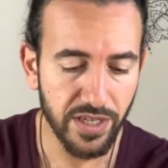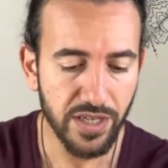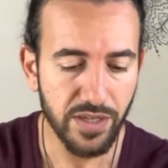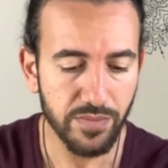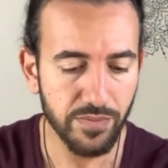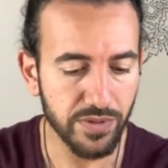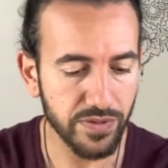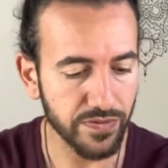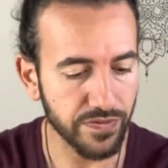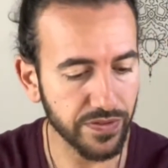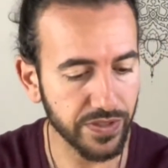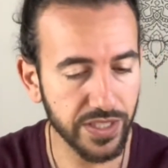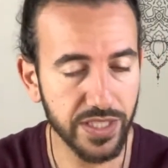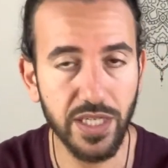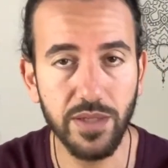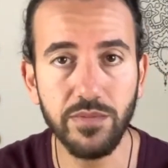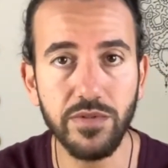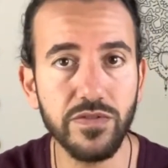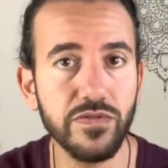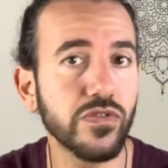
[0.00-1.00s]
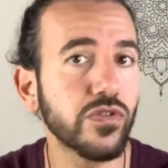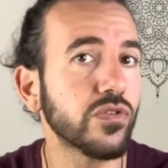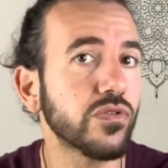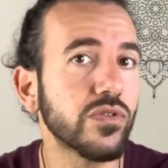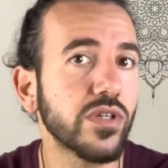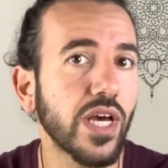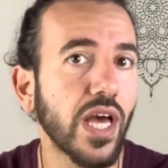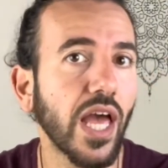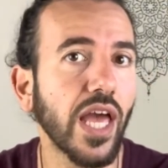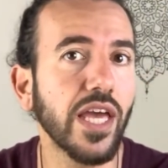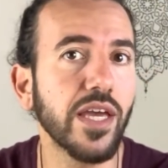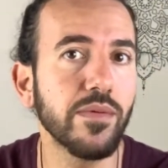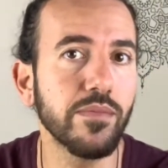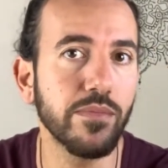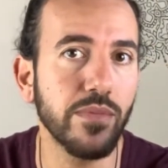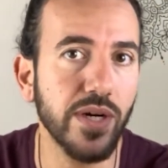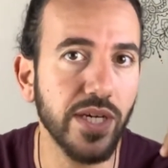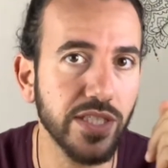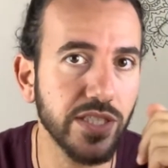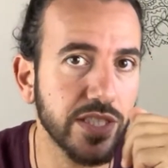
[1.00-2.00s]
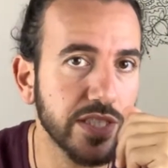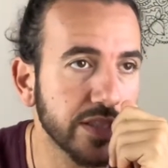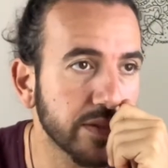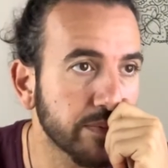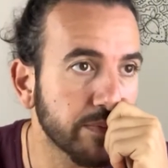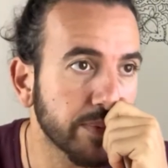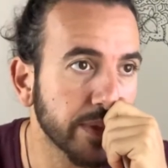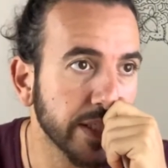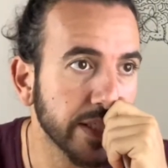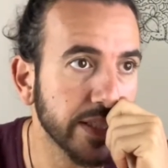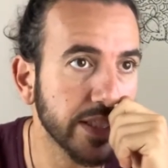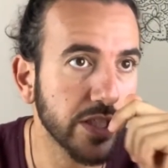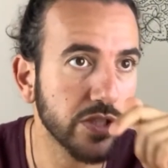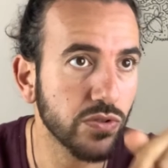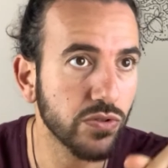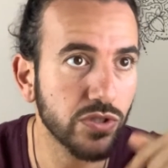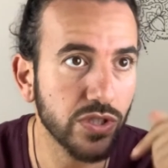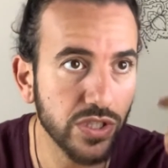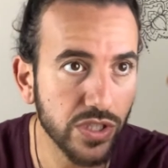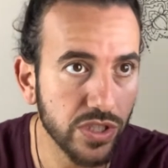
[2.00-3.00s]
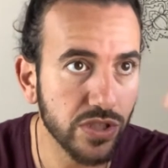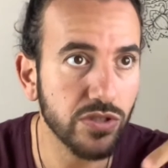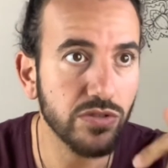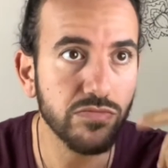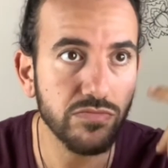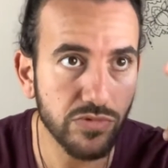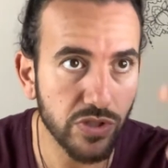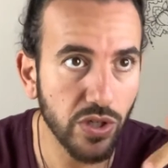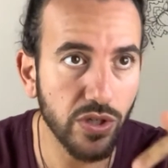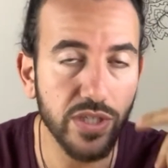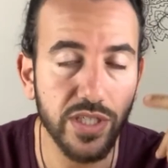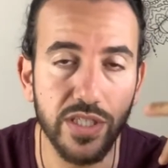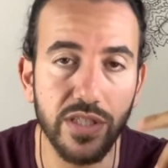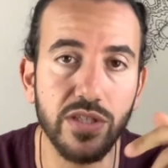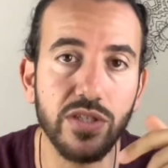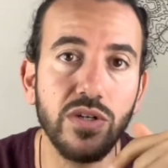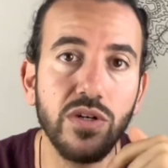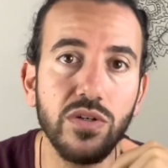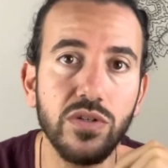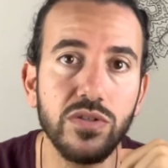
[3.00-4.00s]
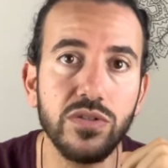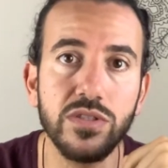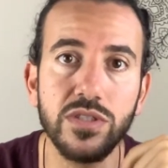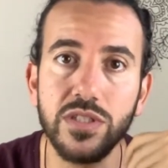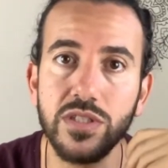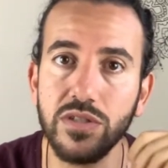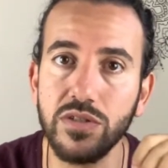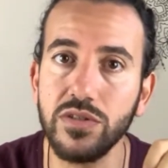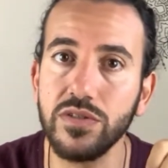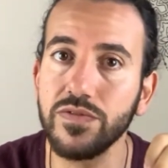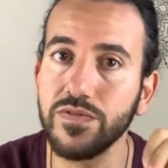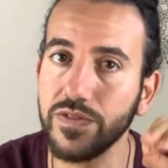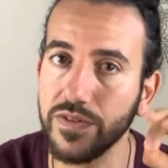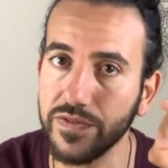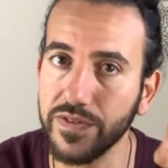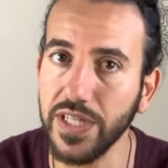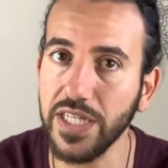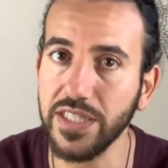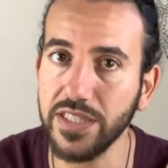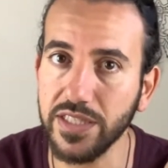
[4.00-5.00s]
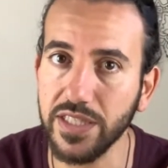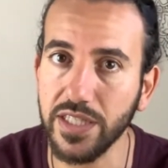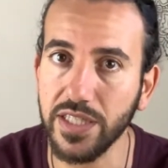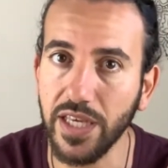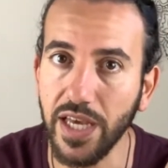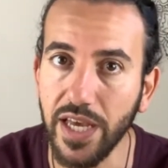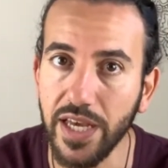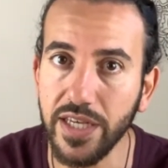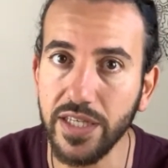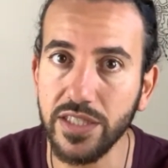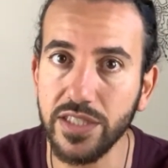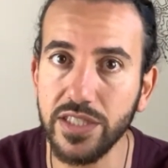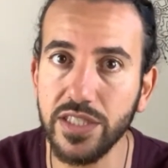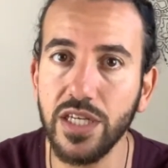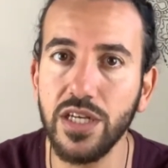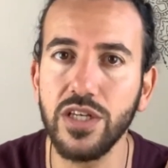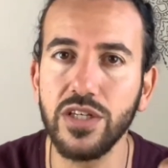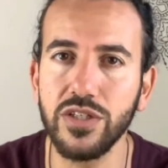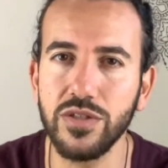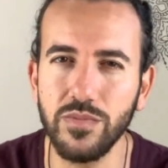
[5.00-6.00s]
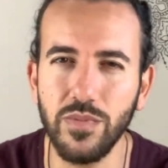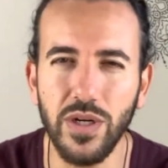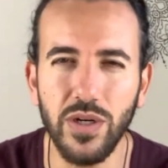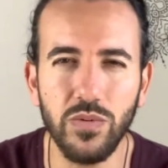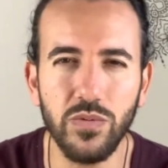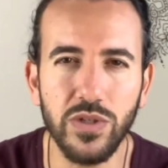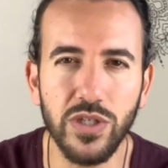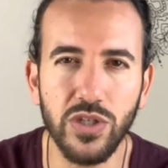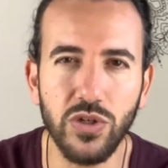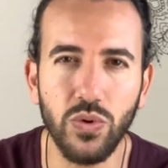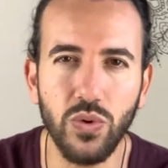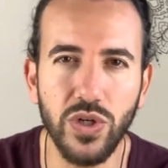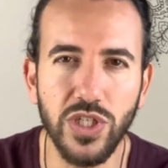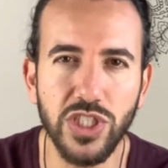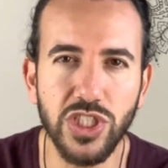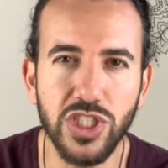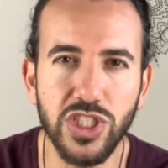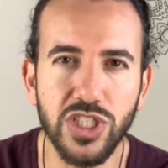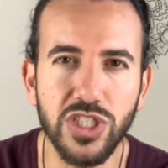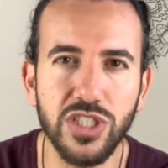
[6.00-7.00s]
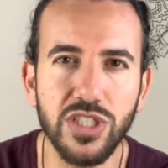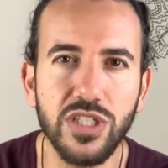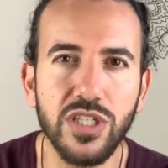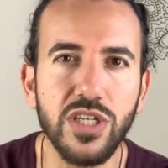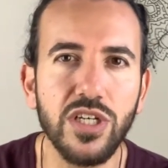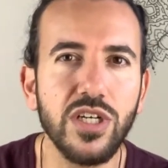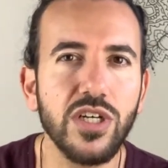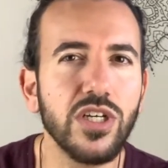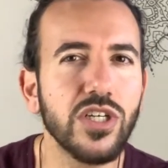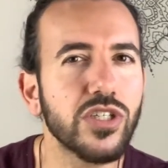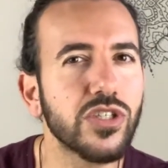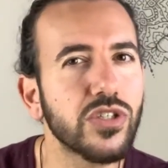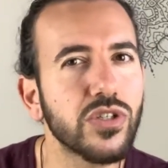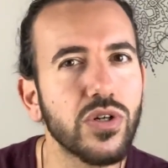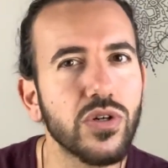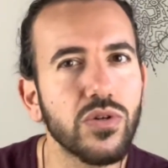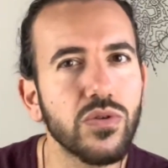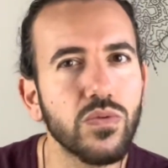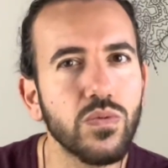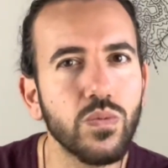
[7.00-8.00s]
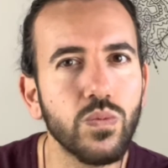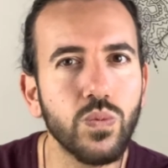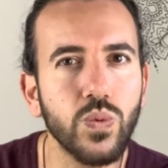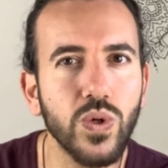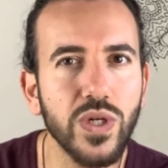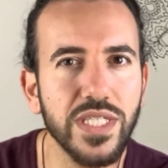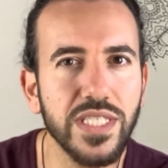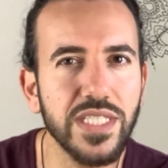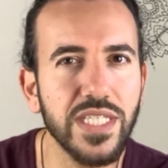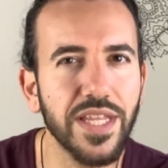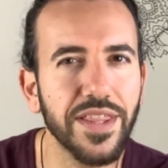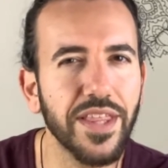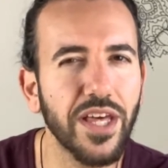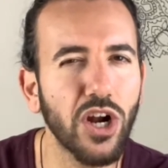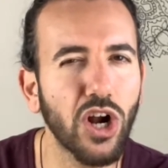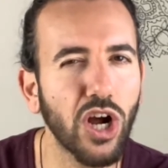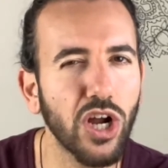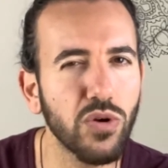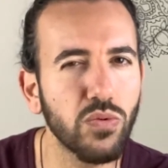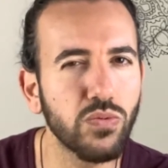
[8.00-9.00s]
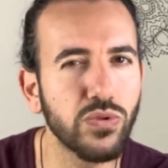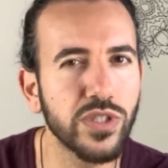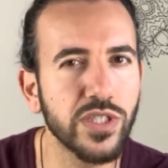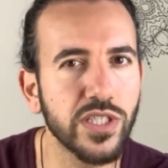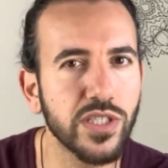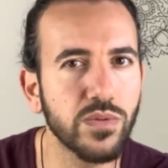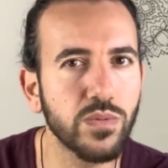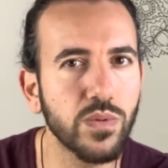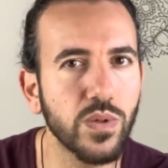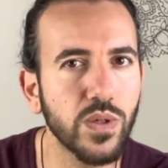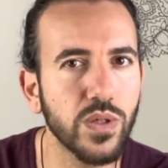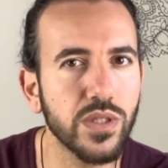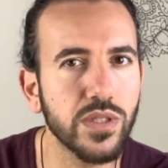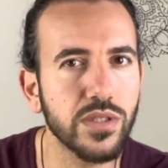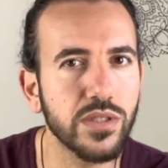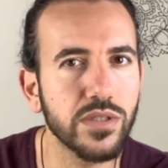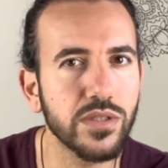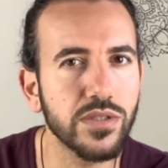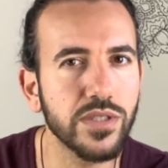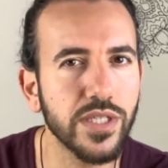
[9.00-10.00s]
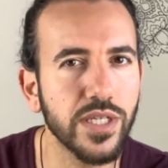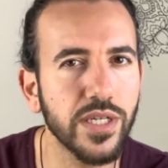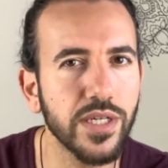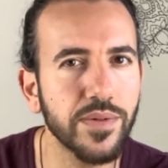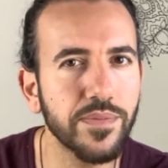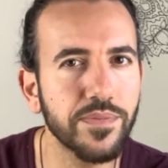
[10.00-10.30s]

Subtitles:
But for some of you, it might just be that you're just turning the cogs. So if that's the case, you might want to question, you know, what is it that I really want? Yeah.